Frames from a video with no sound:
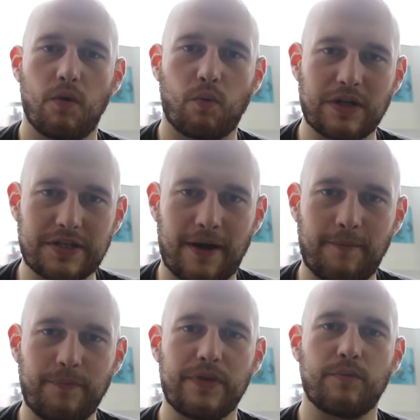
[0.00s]
What's
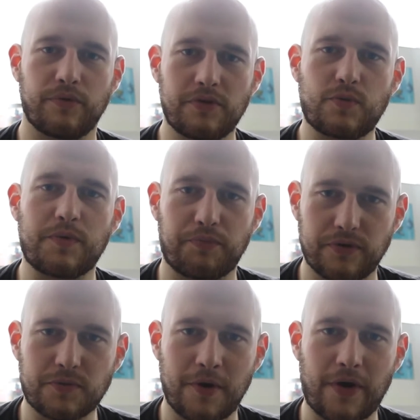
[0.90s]
up? Bruce with
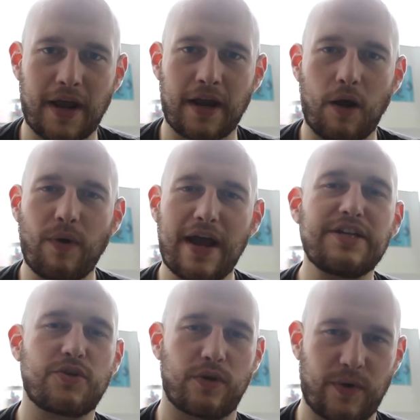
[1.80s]
Bruce Mode, and I want to
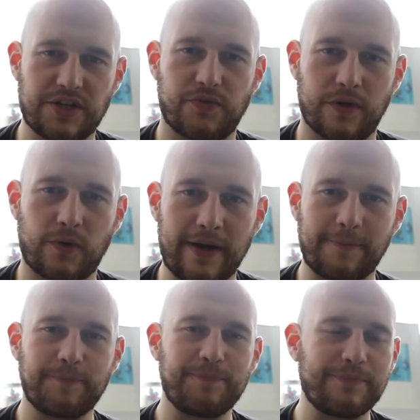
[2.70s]
ask you a question real
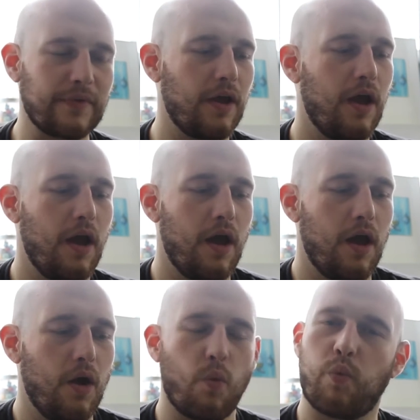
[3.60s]
quick.
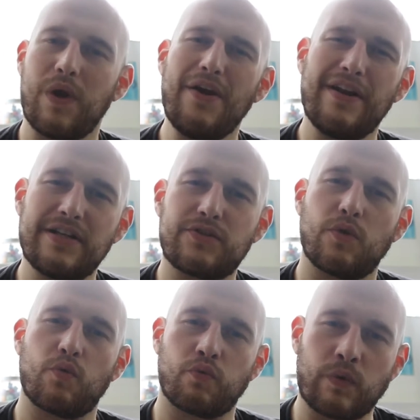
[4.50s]
Where
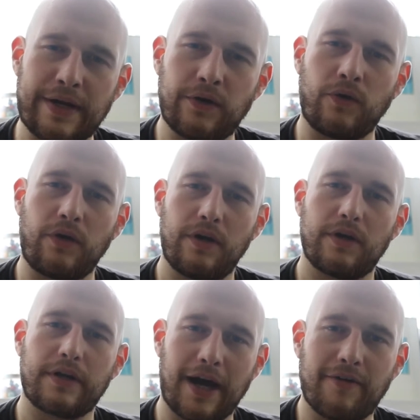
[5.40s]
does real
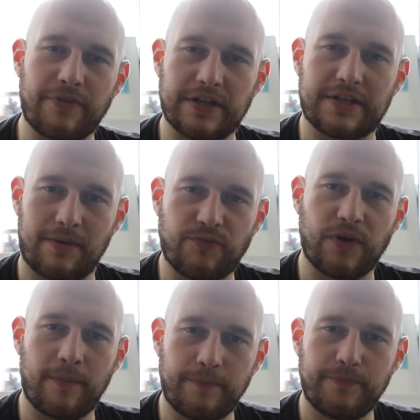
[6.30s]
confidence come
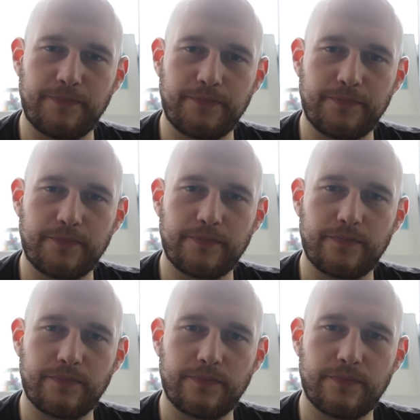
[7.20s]
from?
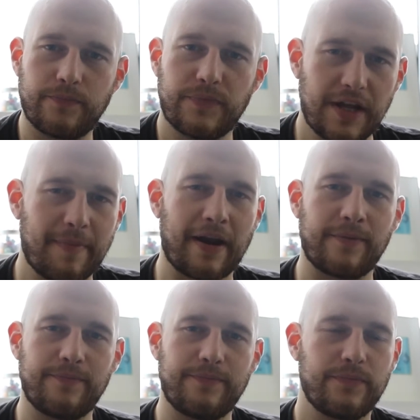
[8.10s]
Think about
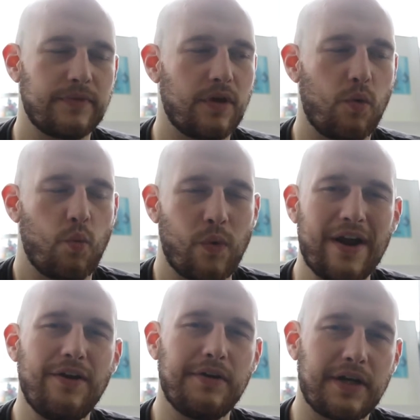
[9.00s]
it.
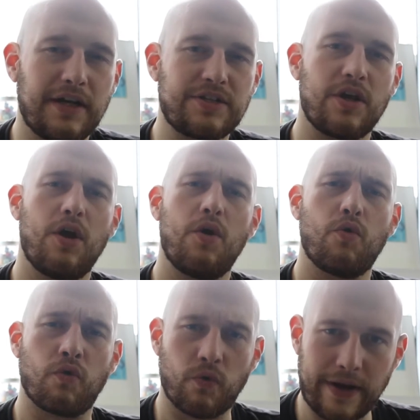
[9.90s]
Where does
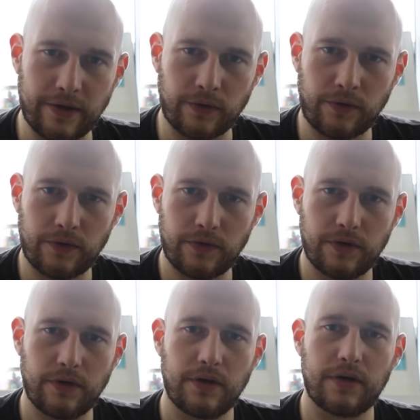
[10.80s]
real
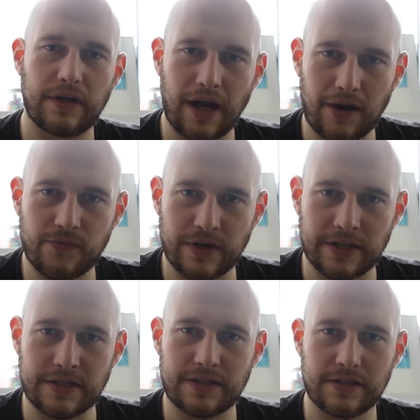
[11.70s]

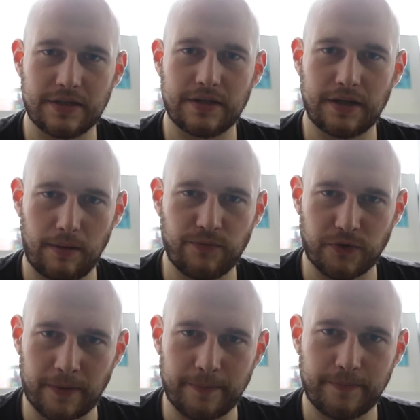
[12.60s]
confidence come
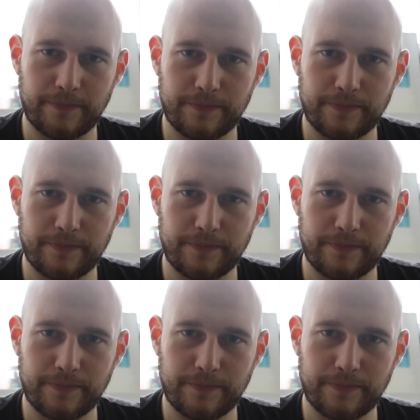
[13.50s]
from?